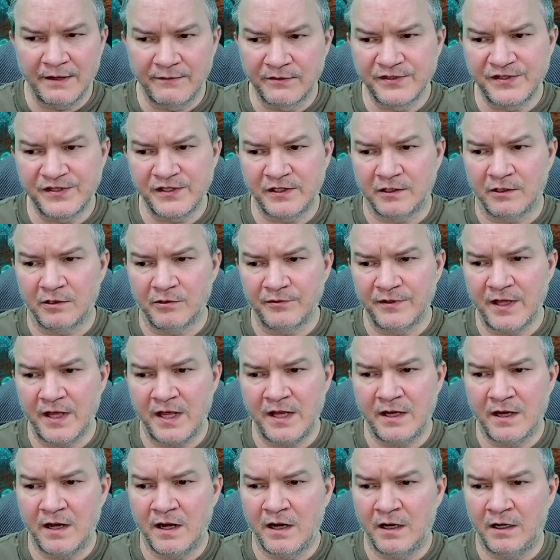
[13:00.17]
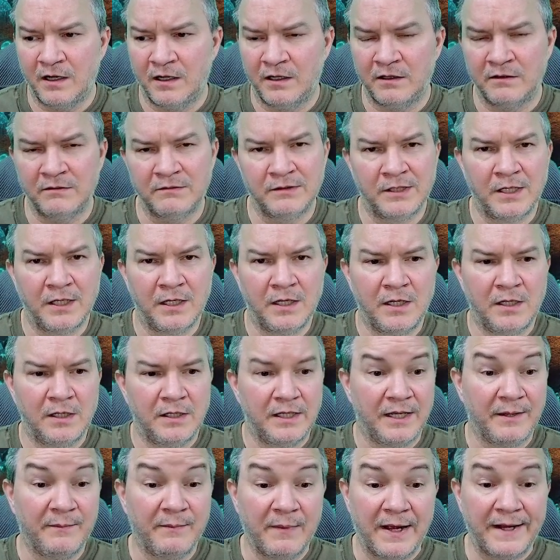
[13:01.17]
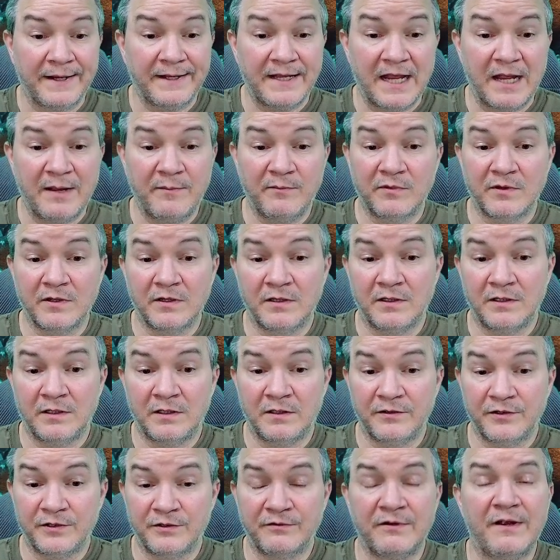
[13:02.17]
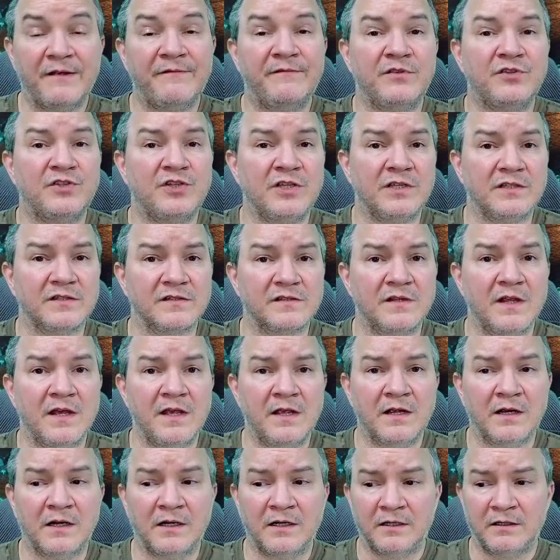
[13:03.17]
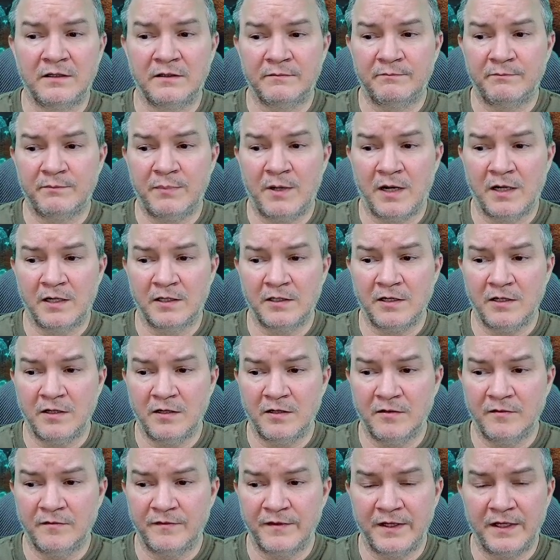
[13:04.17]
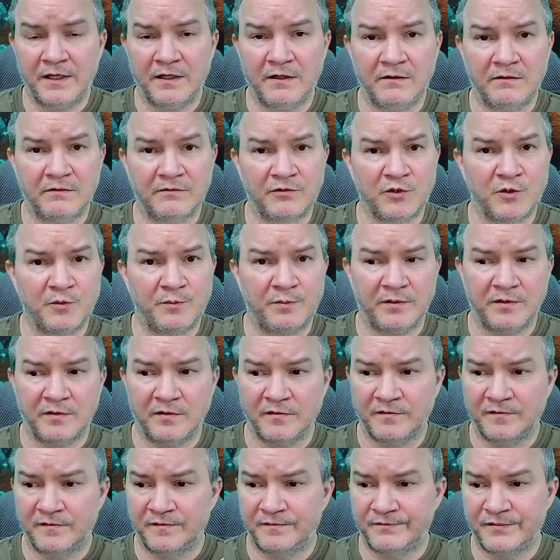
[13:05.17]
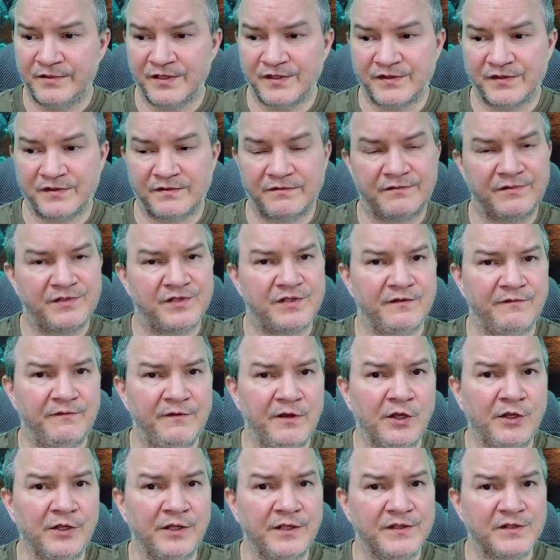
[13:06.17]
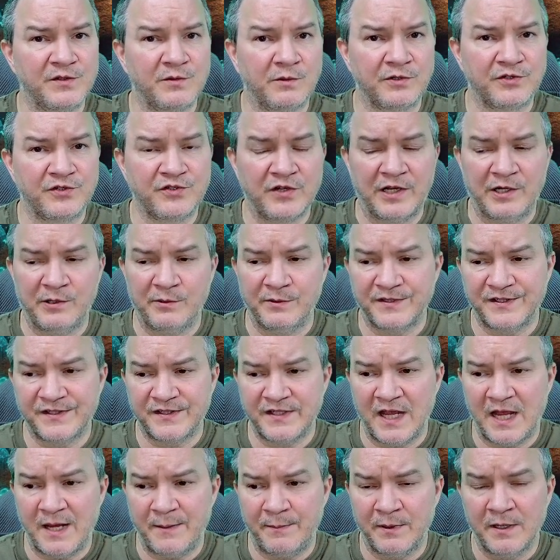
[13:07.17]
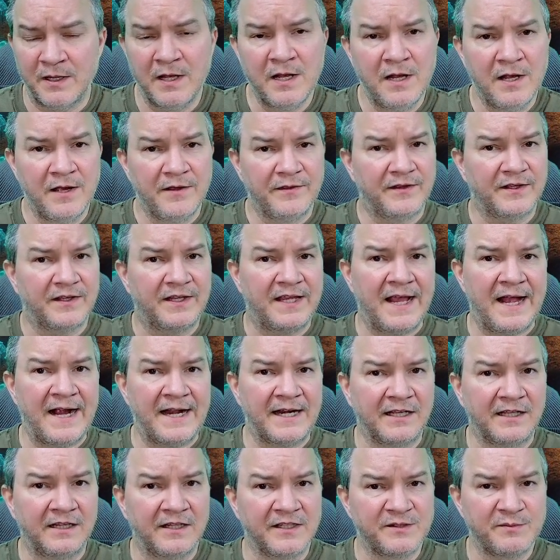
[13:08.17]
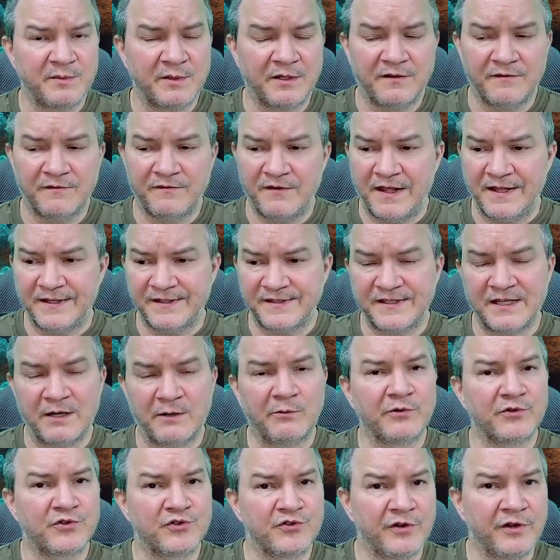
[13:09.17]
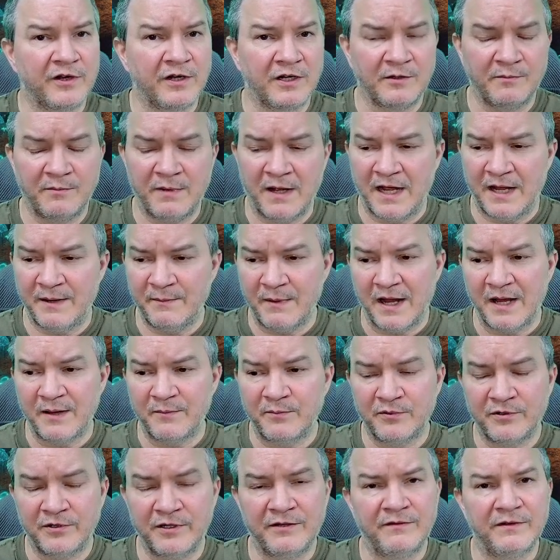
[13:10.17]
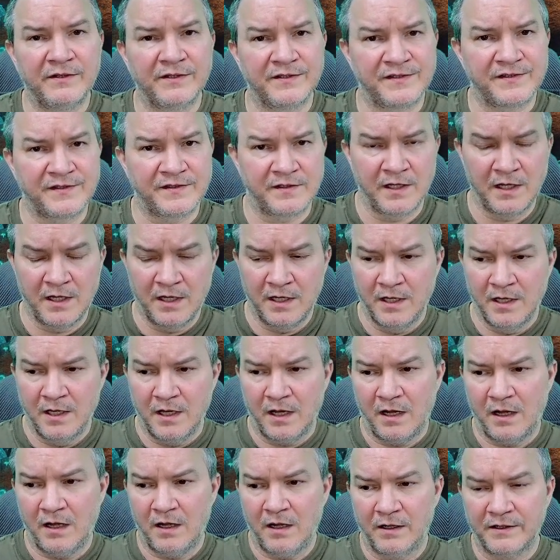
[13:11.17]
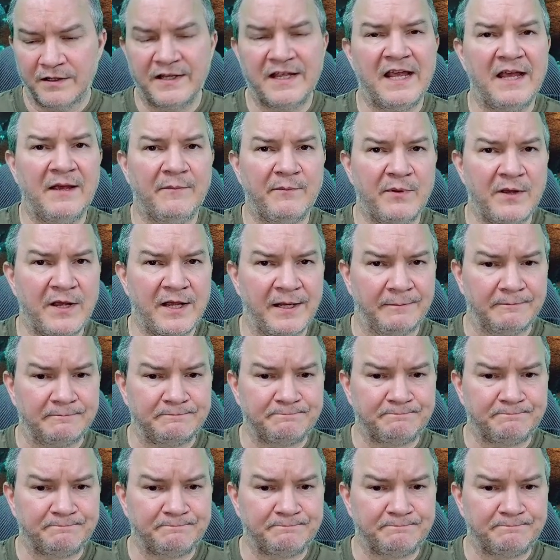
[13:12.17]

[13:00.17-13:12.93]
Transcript: 0. They are, in my game, they're refugees. They are part of a group of just civilians who are trying to escape the cataclysmic events that were triggered by my previous campaign.